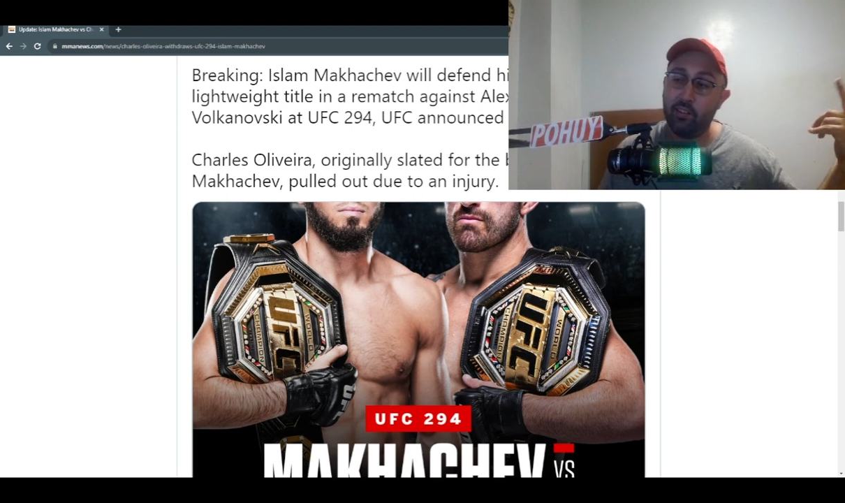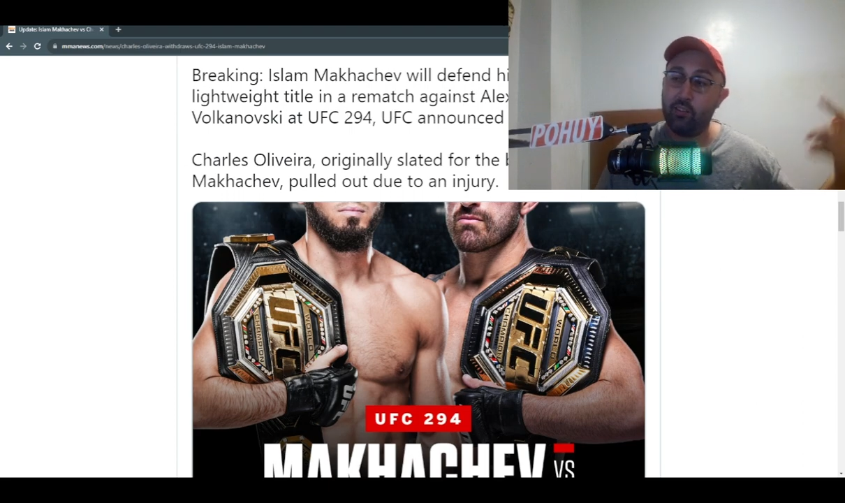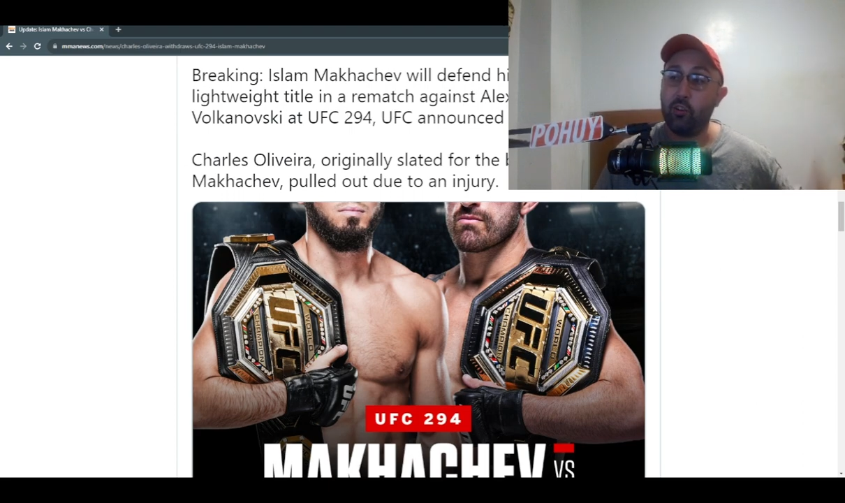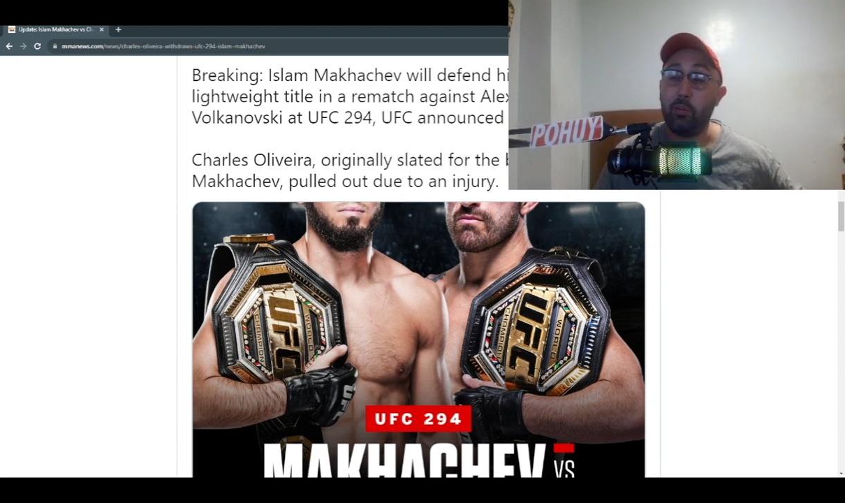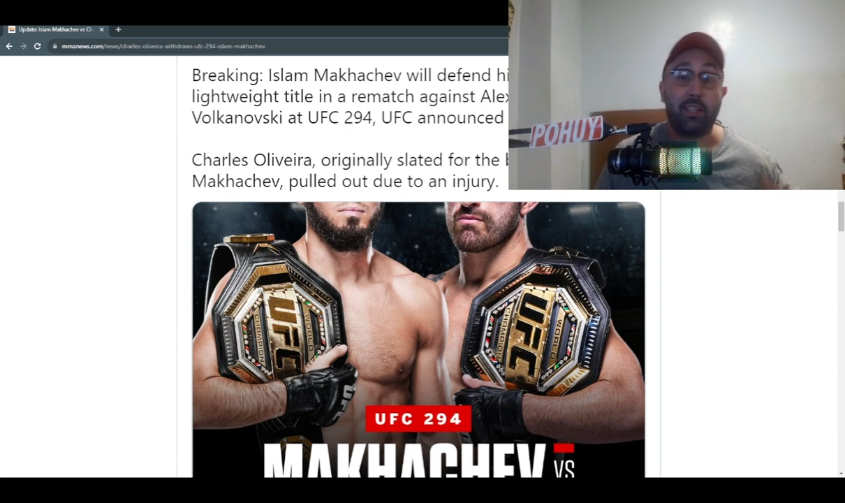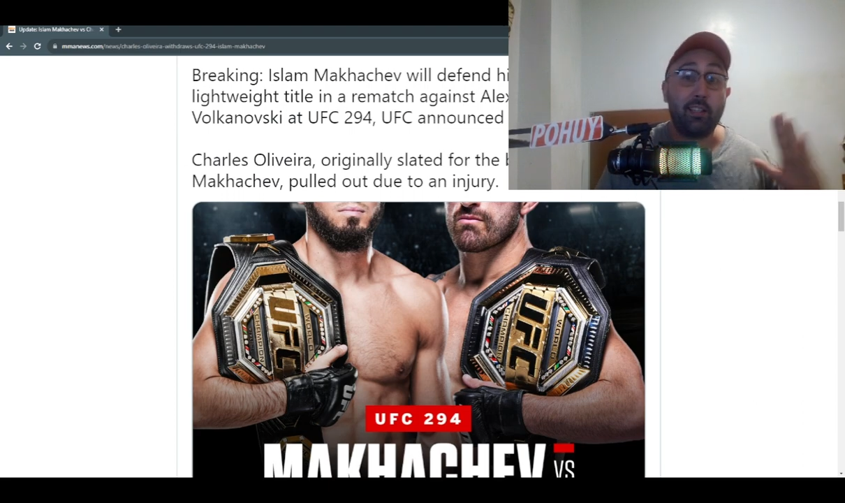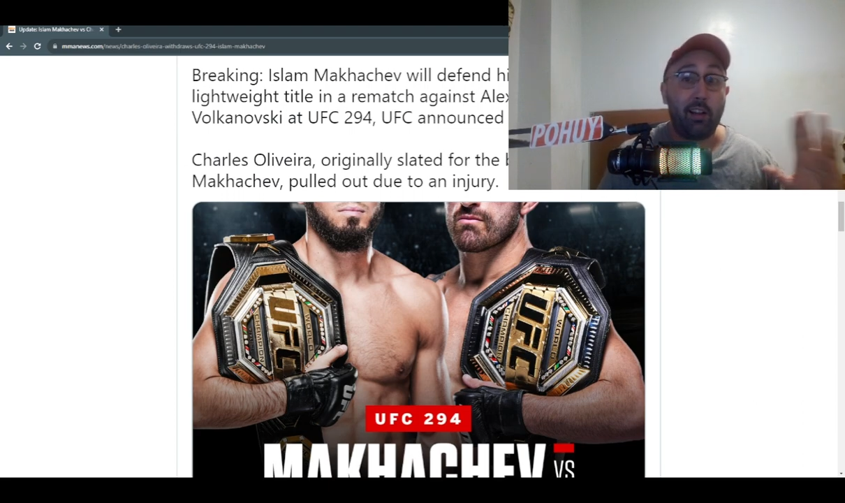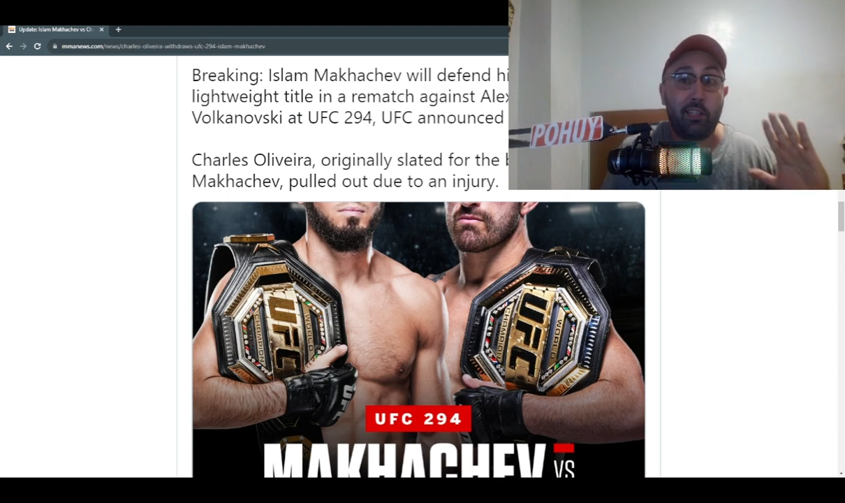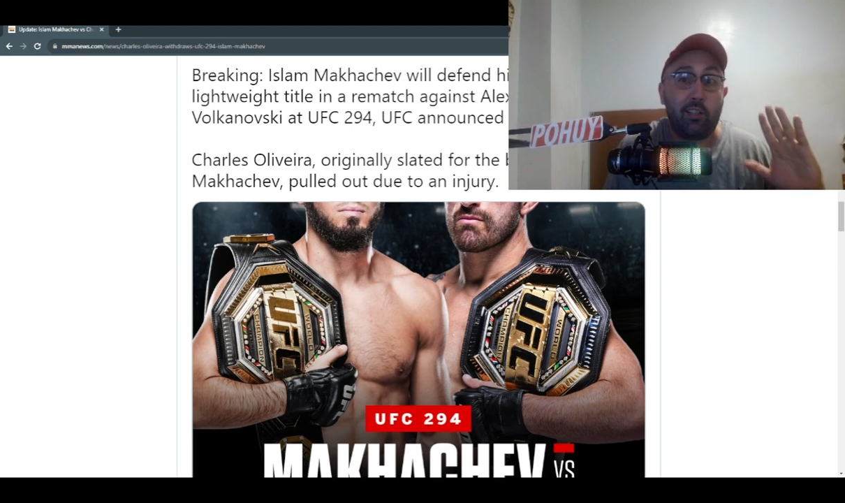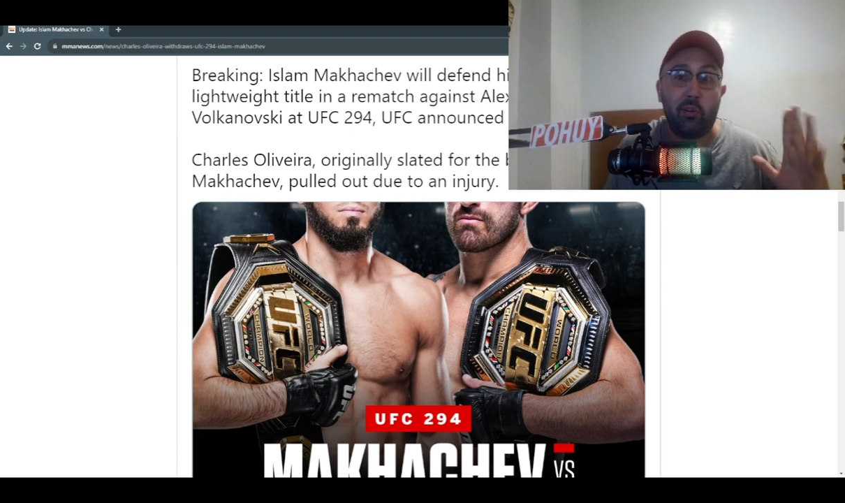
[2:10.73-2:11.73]
So, but still,
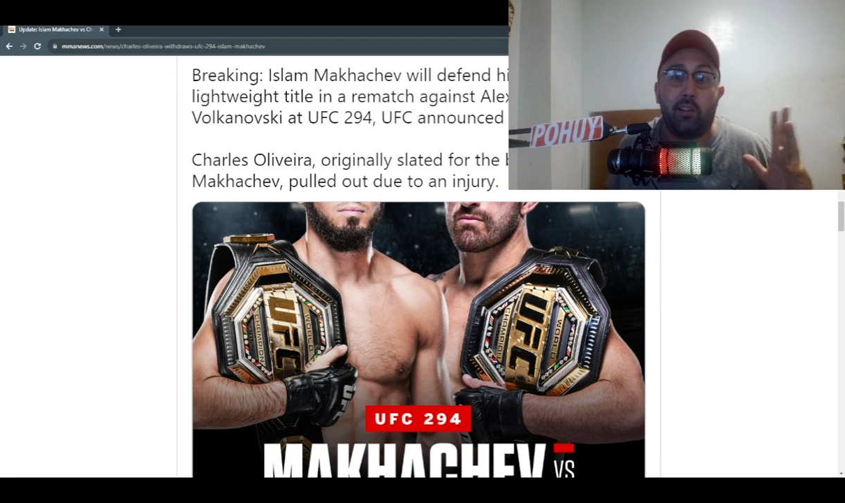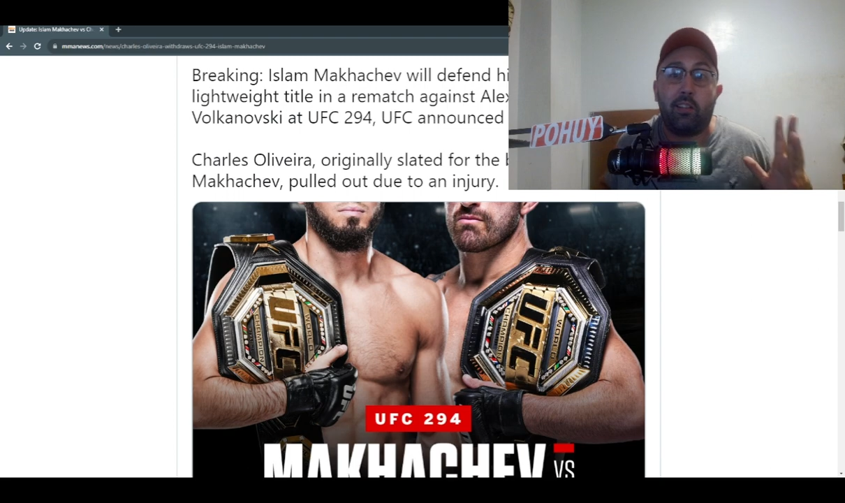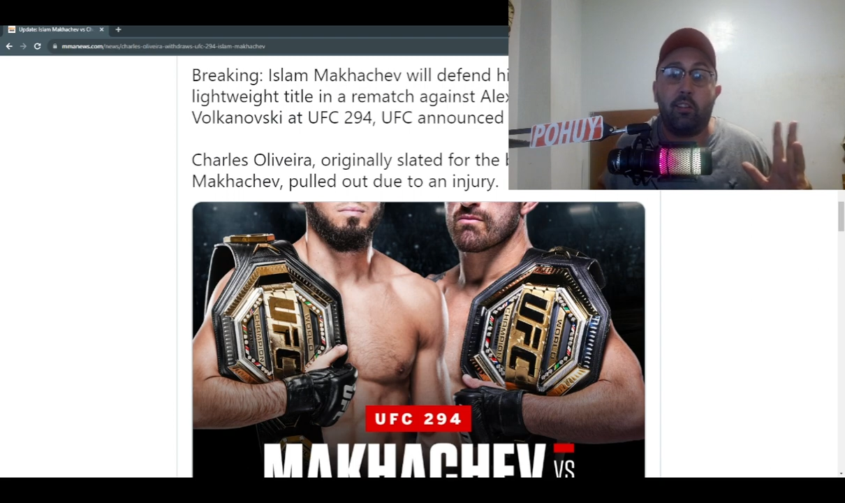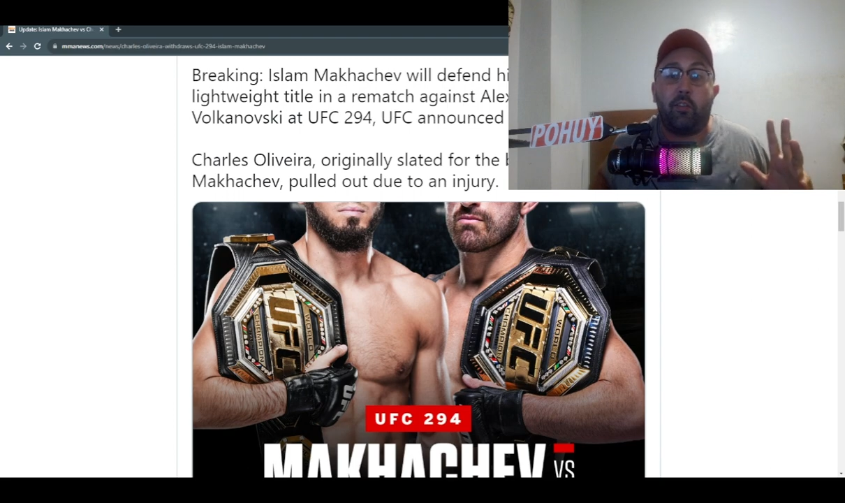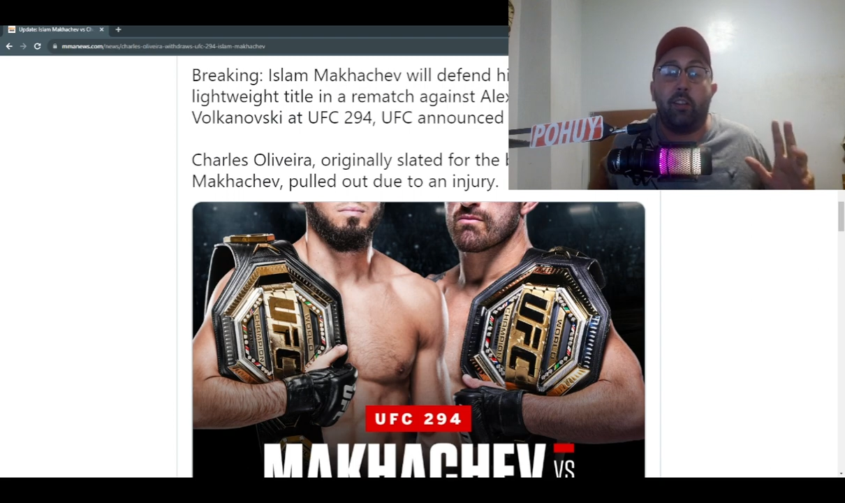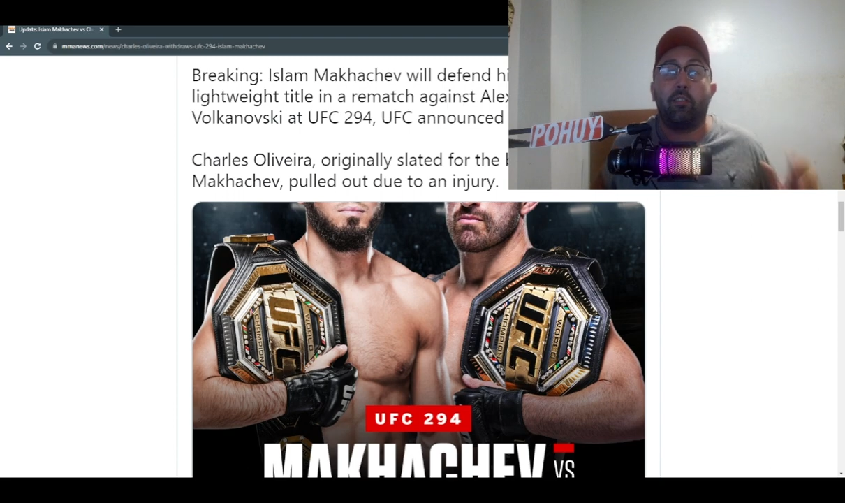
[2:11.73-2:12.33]
I still want to see this fight.